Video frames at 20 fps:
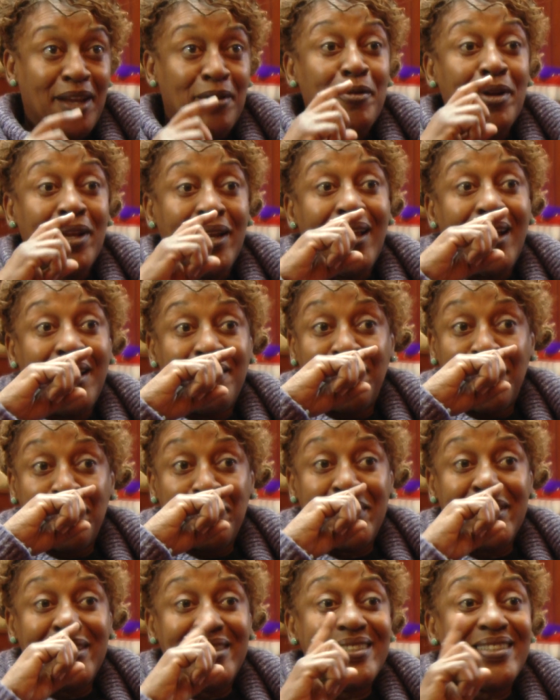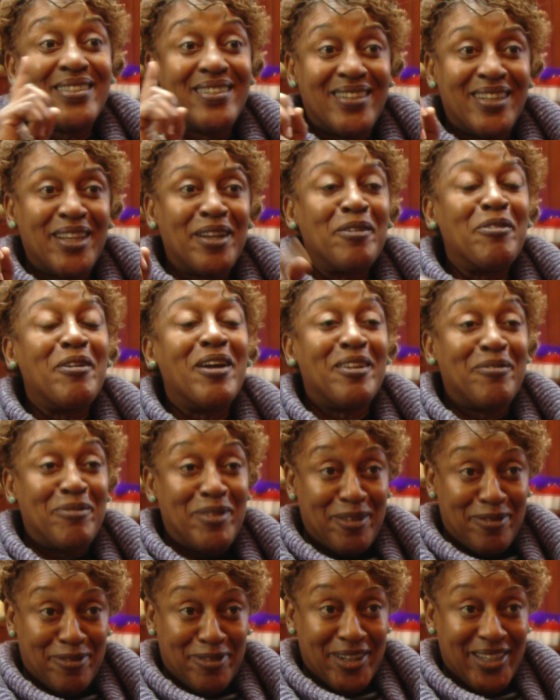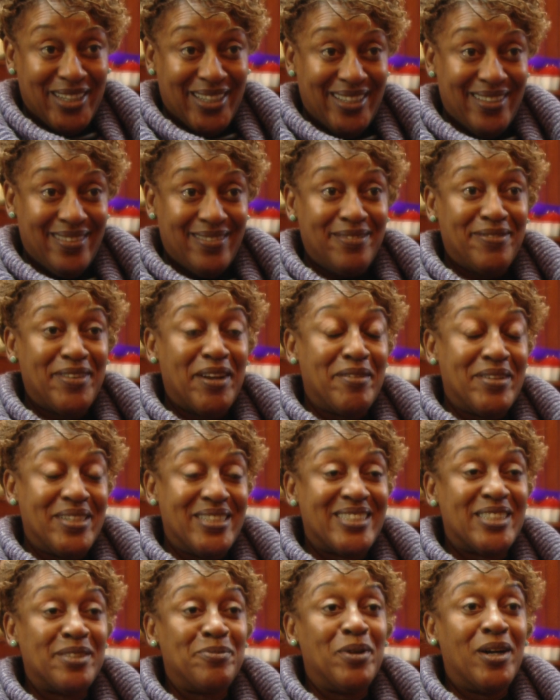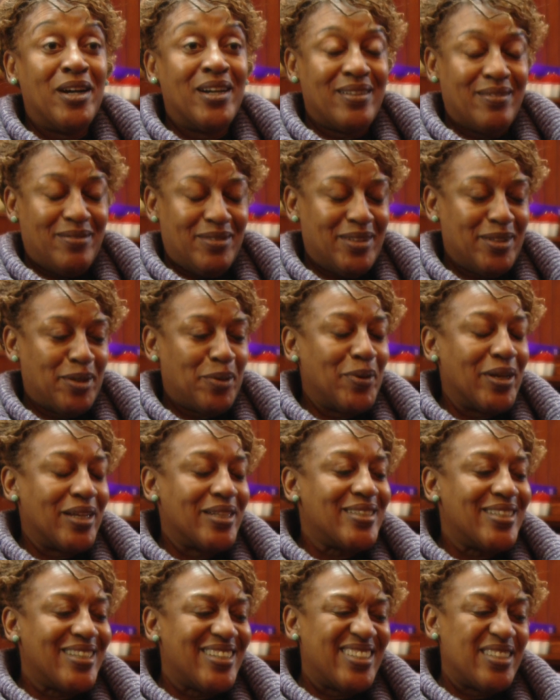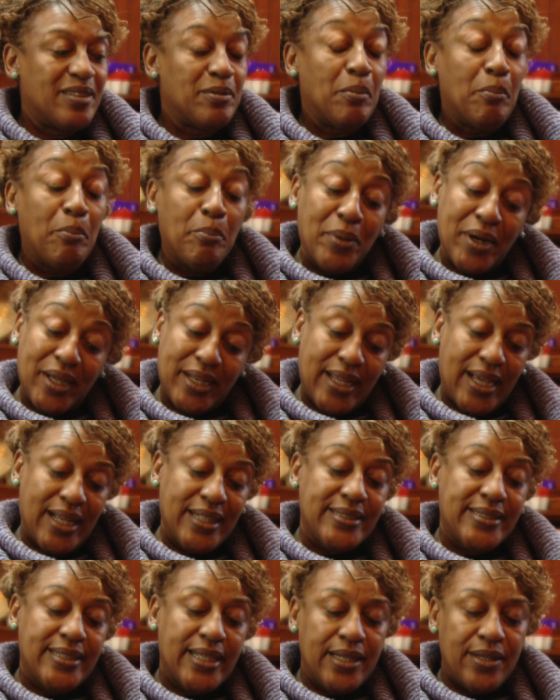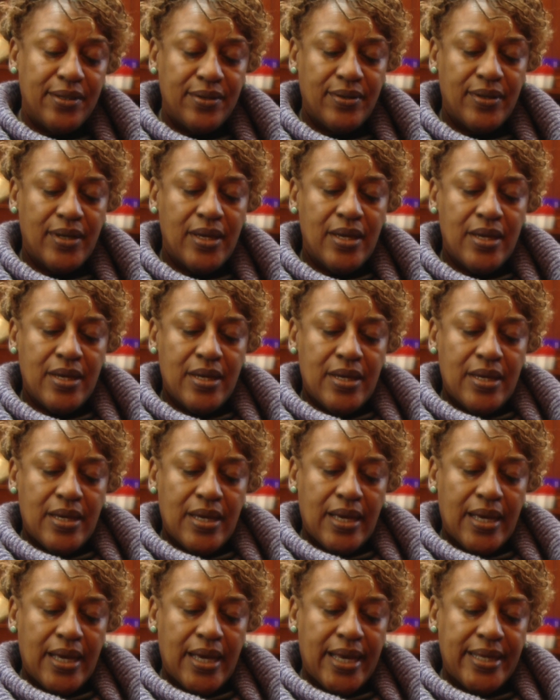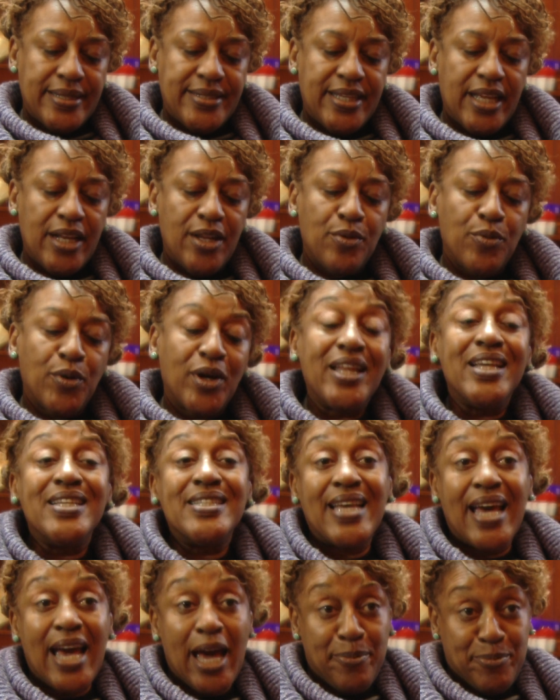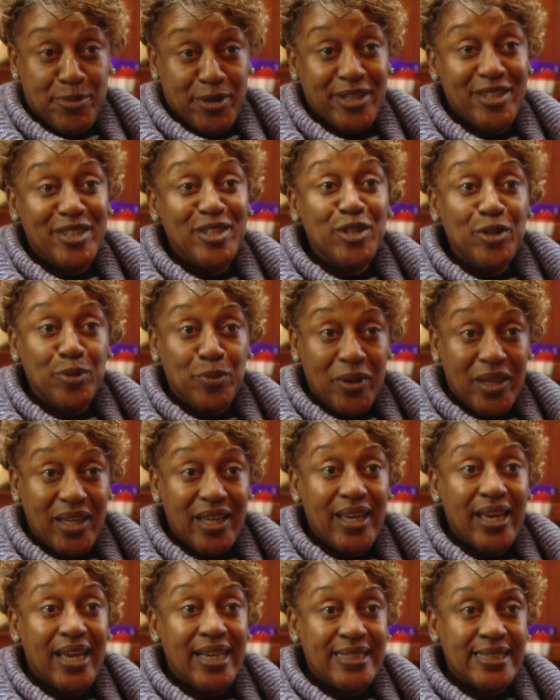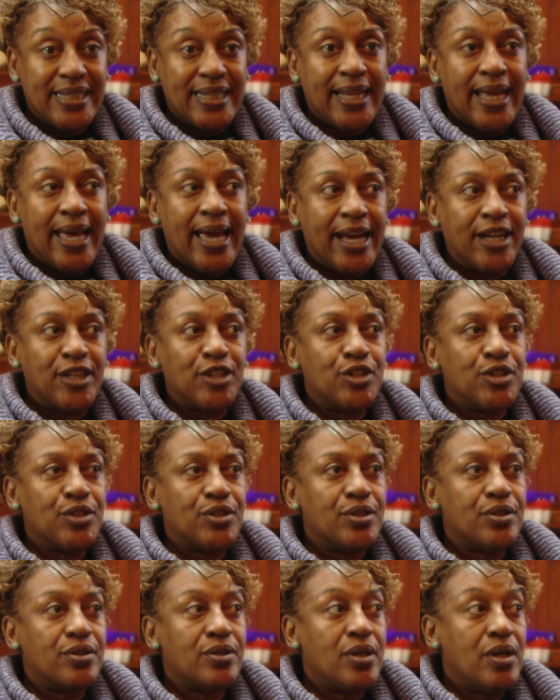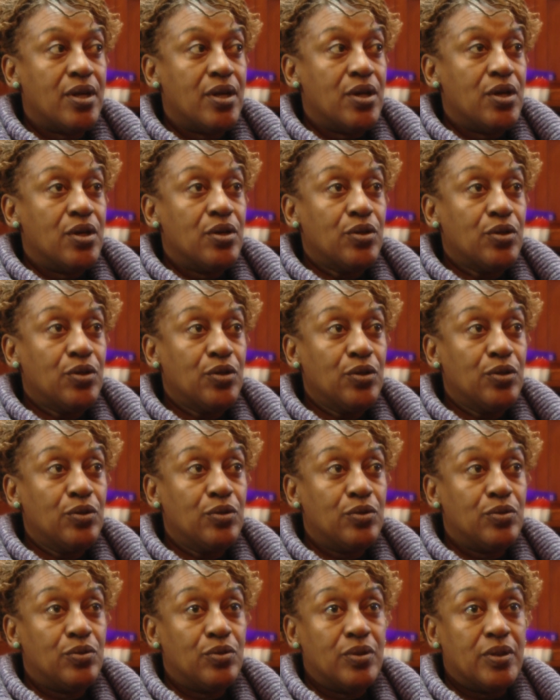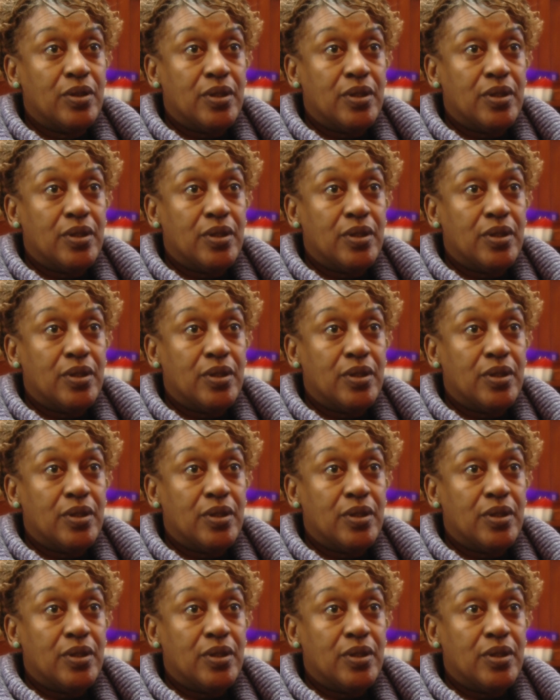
In real life, I'm considered incredibly funny, very smart with a quick tongue. But I'll tell you what has happened to me as an actor whose